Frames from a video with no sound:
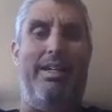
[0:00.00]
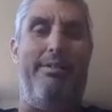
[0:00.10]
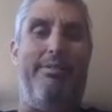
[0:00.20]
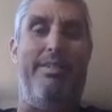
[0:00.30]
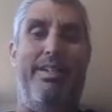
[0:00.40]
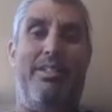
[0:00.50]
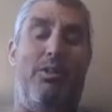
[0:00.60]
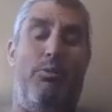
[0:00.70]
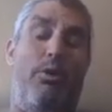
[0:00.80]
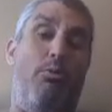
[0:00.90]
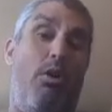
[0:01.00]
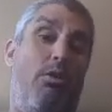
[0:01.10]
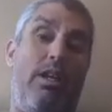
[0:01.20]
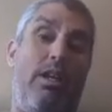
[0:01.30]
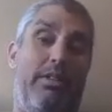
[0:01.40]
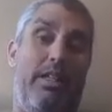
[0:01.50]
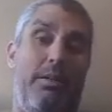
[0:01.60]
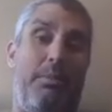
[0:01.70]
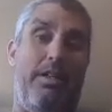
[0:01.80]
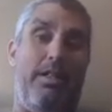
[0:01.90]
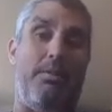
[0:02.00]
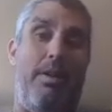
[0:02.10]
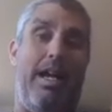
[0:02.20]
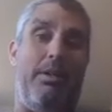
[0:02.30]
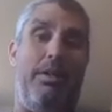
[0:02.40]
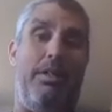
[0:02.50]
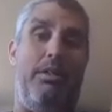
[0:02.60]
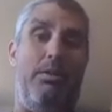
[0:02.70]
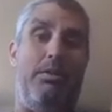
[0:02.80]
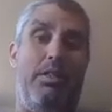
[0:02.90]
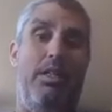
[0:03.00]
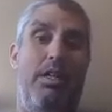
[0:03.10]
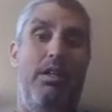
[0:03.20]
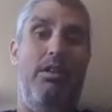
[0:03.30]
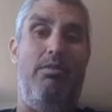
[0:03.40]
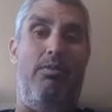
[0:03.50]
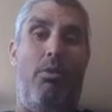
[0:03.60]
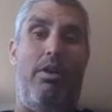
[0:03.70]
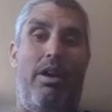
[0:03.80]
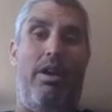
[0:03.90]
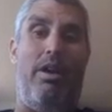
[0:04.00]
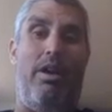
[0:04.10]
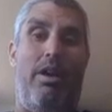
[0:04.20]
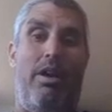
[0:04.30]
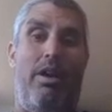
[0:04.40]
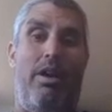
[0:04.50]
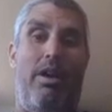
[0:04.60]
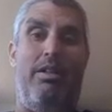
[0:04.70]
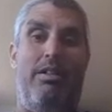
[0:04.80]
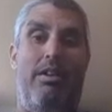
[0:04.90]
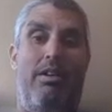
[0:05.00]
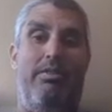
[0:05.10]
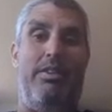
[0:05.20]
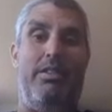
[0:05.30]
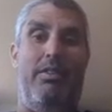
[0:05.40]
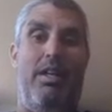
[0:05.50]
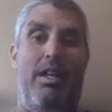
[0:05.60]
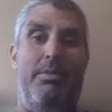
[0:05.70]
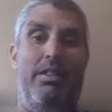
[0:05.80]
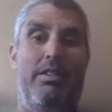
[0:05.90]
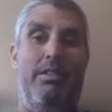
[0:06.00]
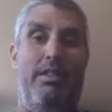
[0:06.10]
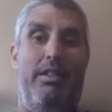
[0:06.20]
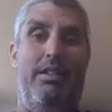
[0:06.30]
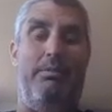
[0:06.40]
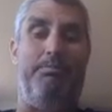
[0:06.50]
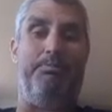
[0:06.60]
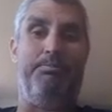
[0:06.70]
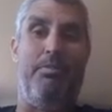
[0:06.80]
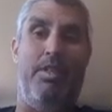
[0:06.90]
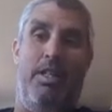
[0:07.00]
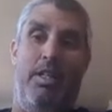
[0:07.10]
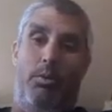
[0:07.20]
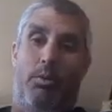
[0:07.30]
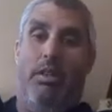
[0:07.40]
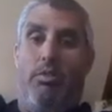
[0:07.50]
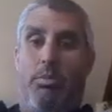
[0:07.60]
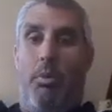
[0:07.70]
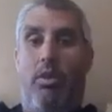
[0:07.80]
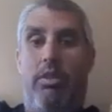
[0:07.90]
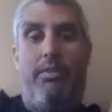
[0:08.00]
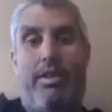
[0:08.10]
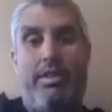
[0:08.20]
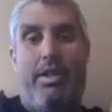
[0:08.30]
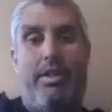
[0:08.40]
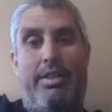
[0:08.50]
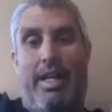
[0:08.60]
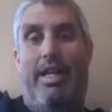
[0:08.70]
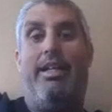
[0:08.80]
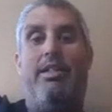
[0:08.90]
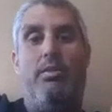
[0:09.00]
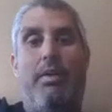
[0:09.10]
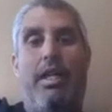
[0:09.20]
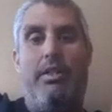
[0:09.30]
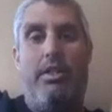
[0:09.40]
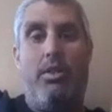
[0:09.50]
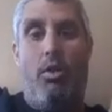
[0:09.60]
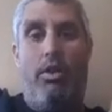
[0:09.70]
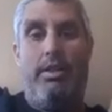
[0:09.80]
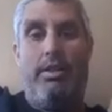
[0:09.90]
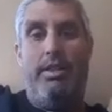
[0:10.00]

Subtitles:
Now, for next year, we won't have a lot of players back. We lose 4 out of our 5 starting offensive linemen. We lose both of our starting tight ends. You mentioned Jordan.